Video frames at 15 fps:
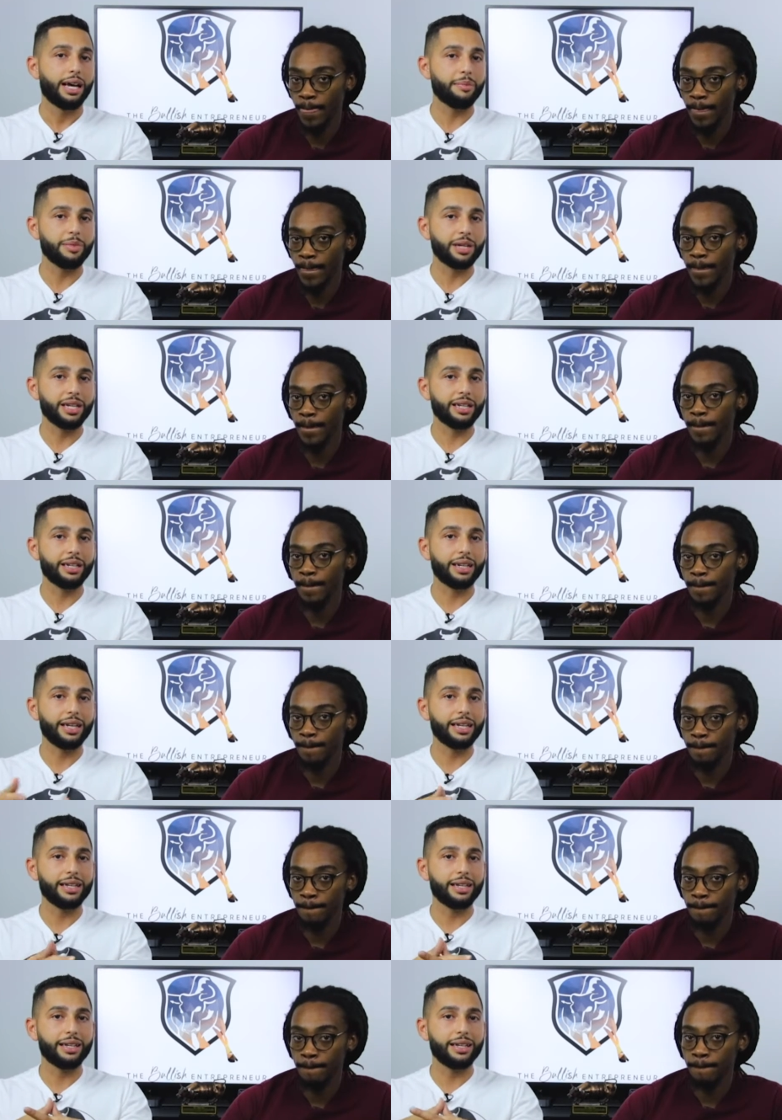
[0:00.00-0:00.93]
Speaker 1: I mean,
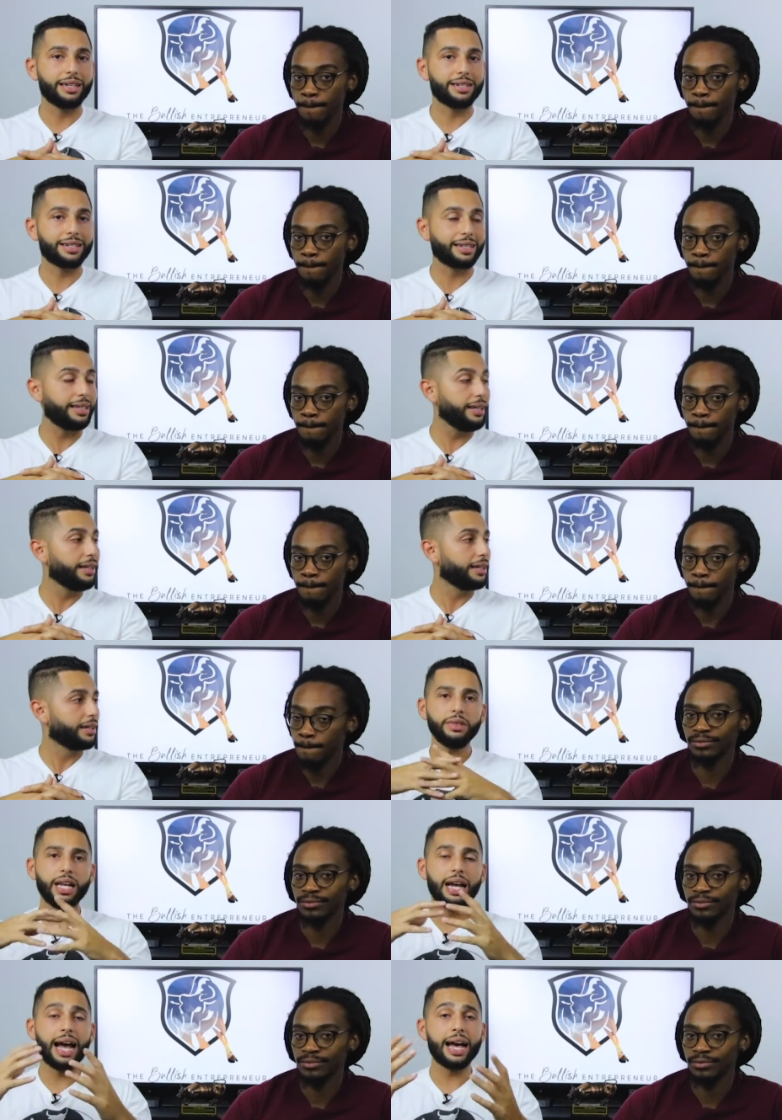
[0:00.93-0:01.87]
it, it's
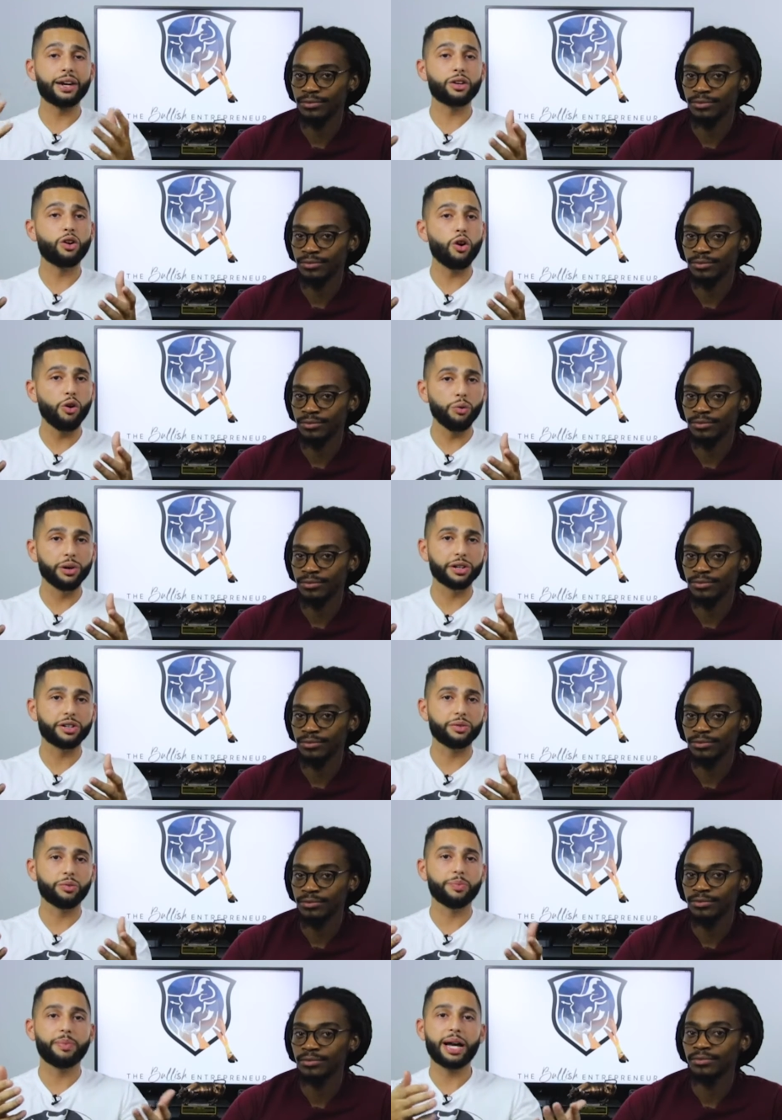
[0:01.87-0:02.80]
key. I had a
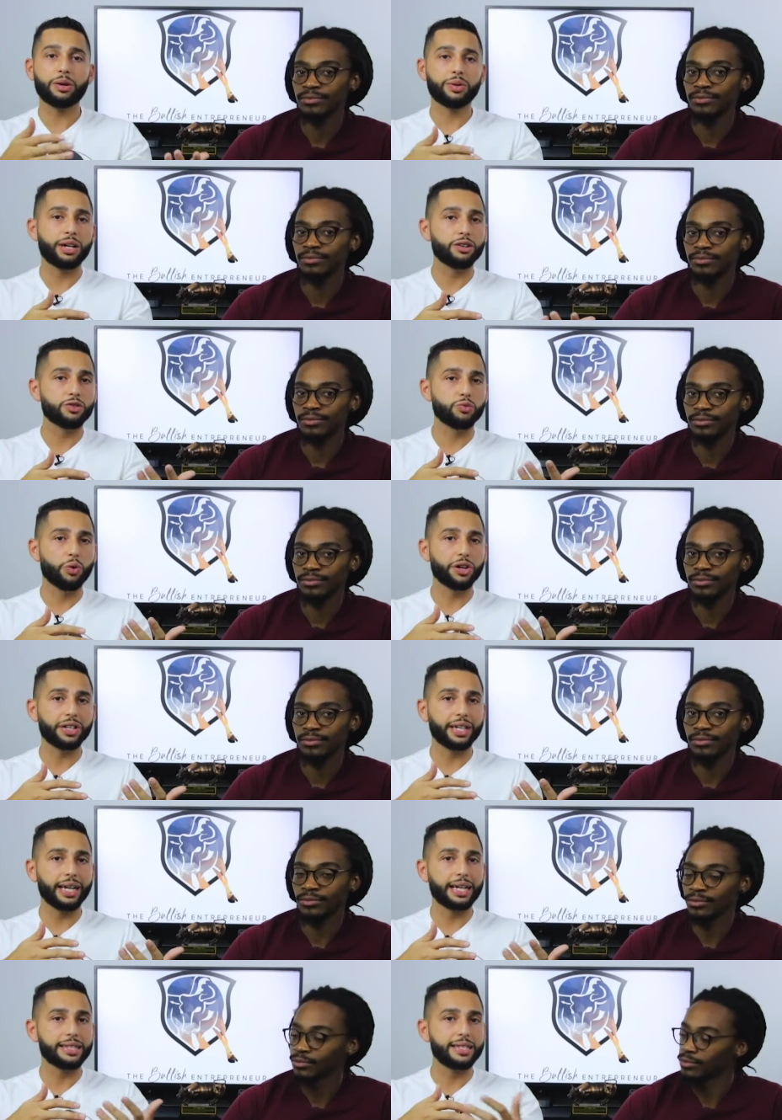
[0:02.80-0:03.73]
coworker back when I was
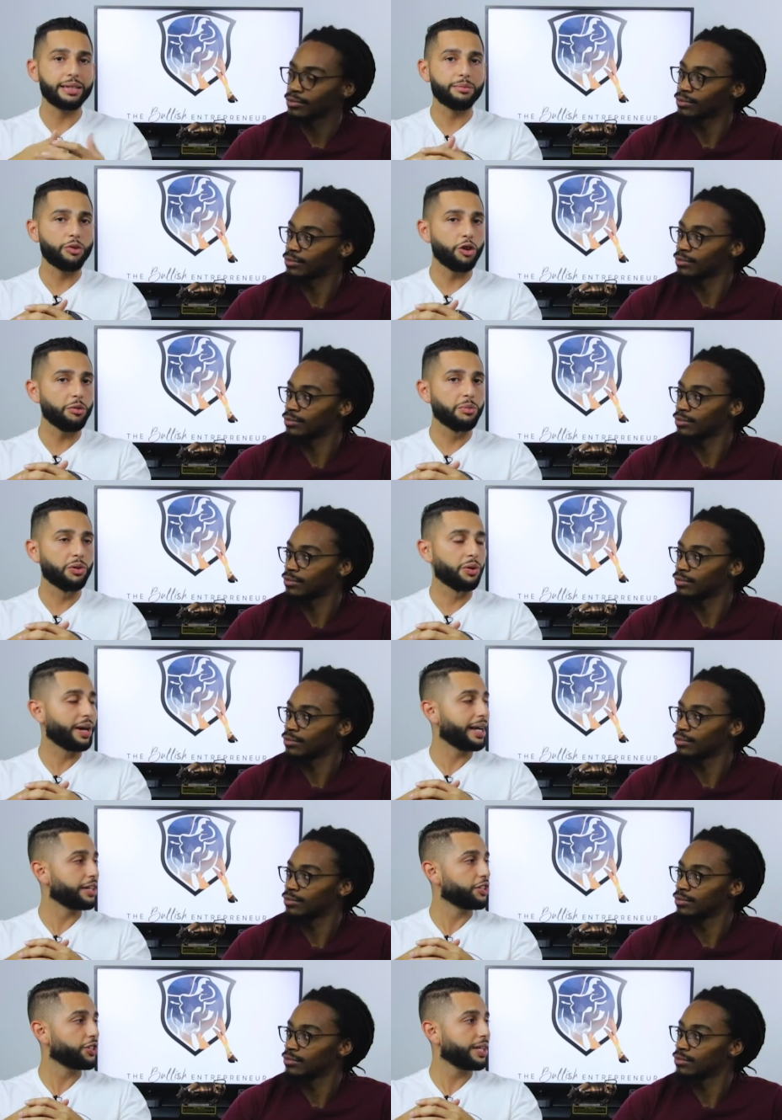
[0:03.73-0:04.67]
working at T-Mobile,
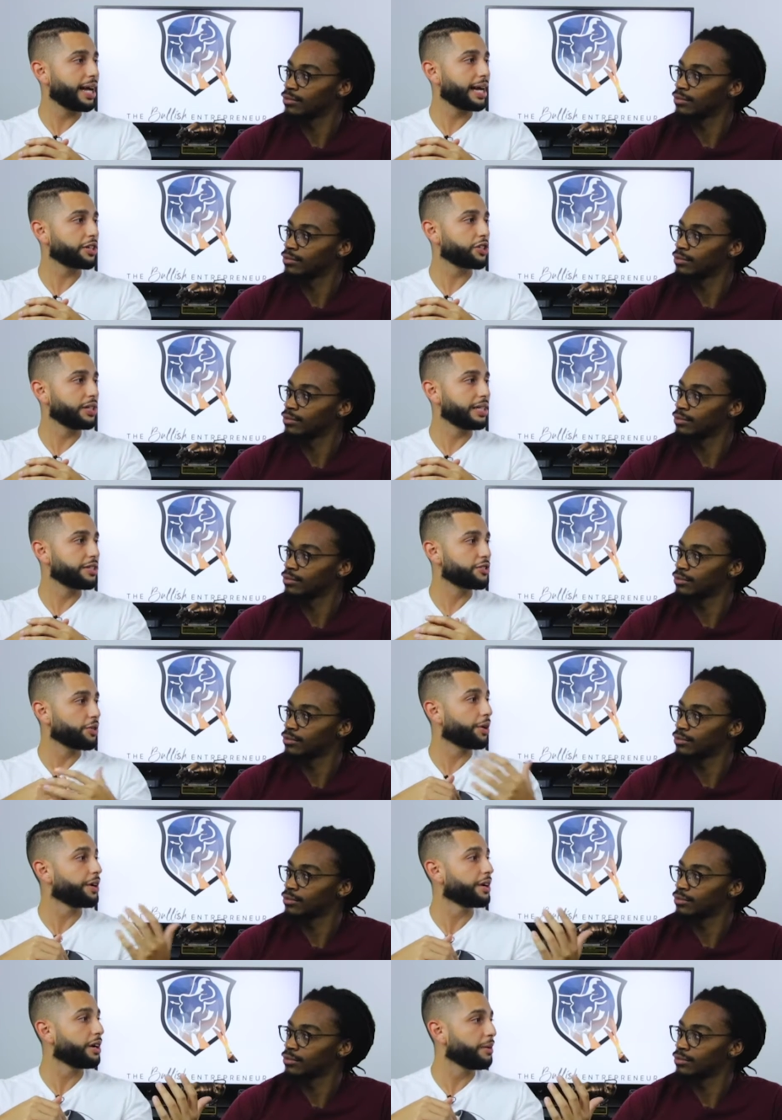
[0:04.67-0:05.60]
and she actually
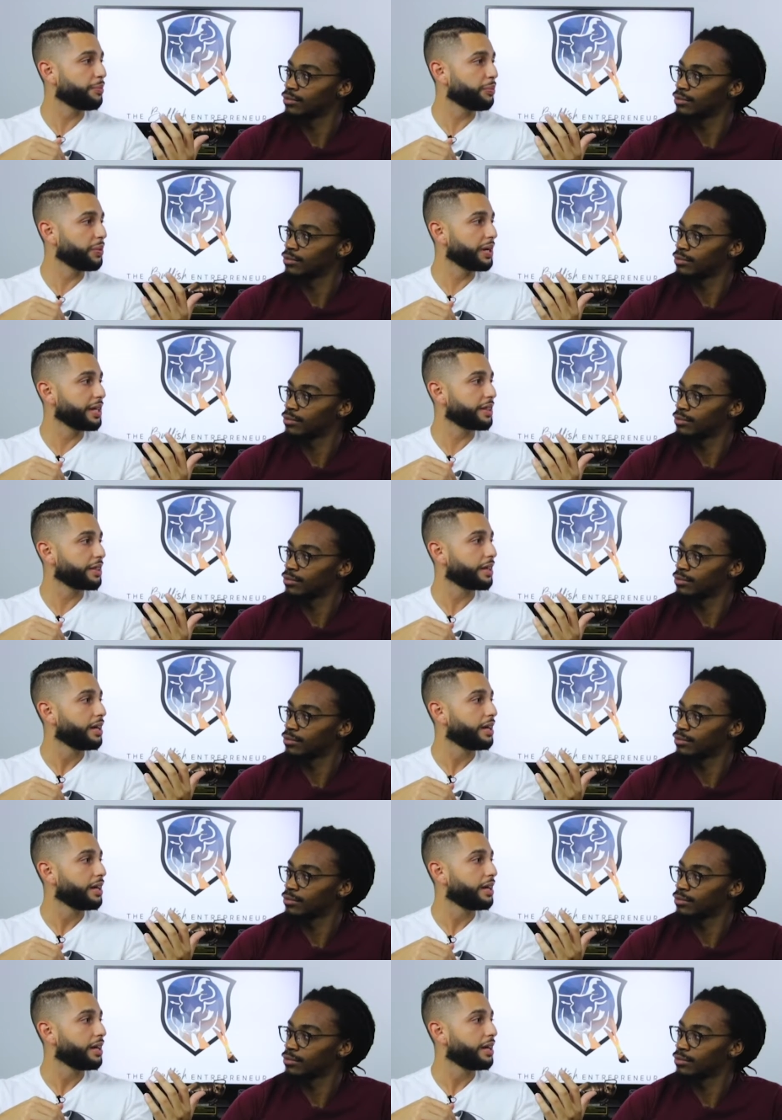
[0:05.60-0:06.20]
started up with